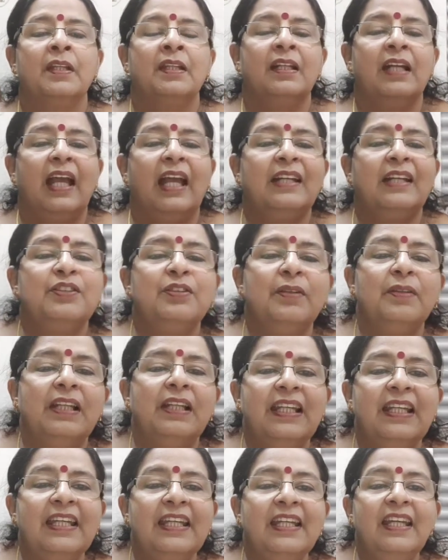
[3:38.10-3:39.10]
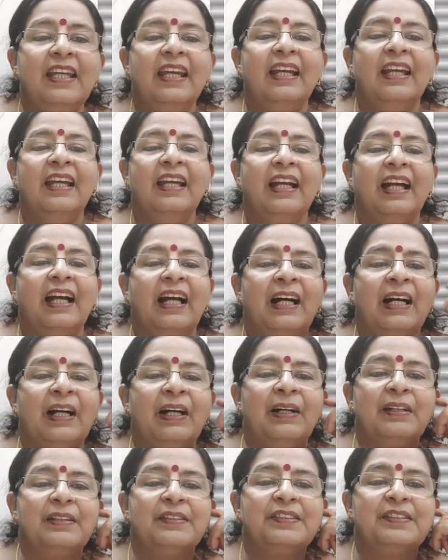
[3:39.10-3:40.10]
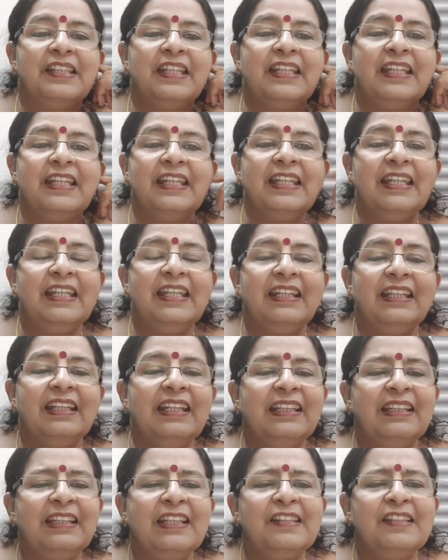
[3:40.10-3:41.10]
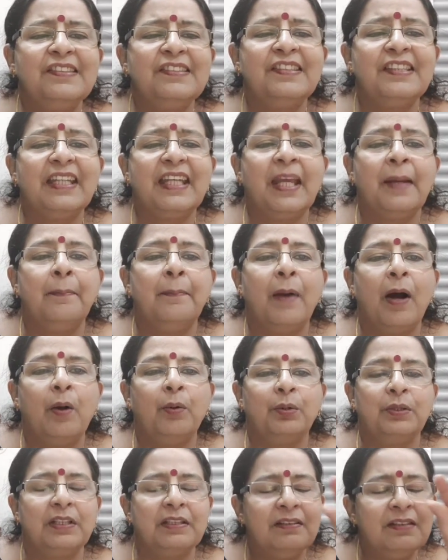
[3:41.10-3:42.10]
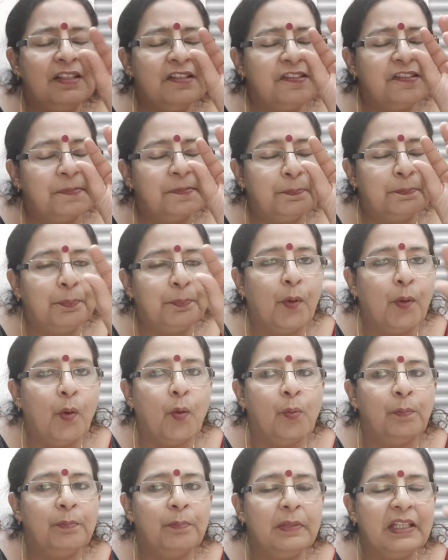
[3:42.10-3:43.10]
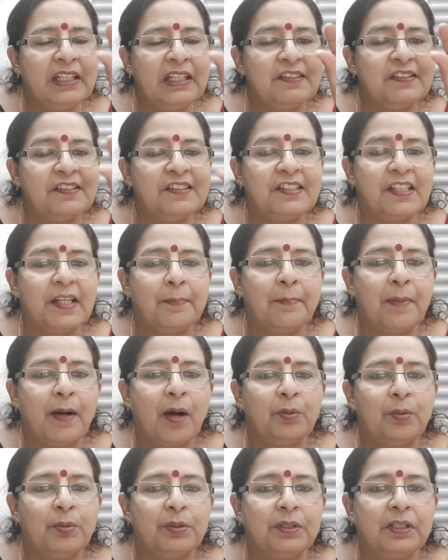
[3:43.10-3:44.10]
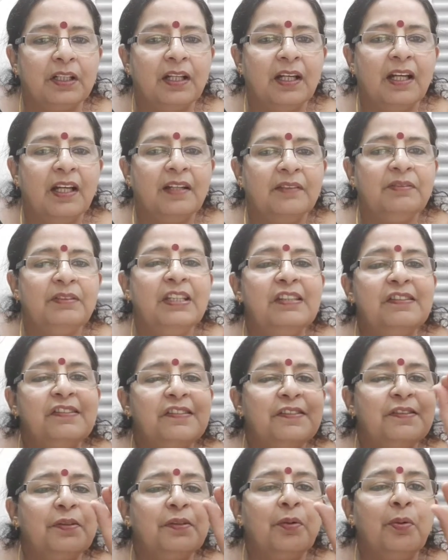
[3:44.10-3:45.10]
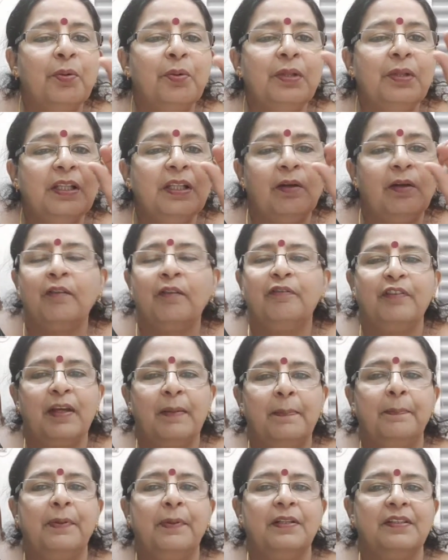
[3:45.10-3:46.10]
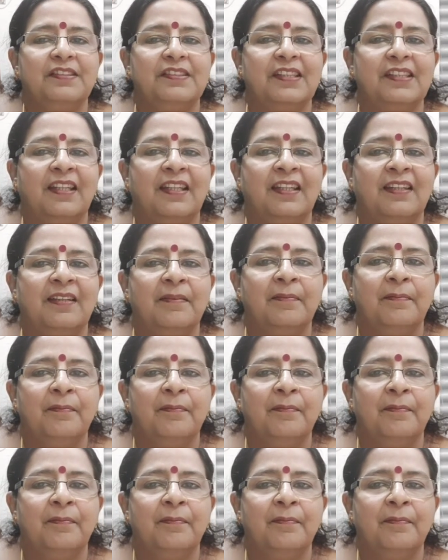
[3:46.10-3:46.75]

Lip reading: Actually, see, it is about, this poem is about the soul of a person.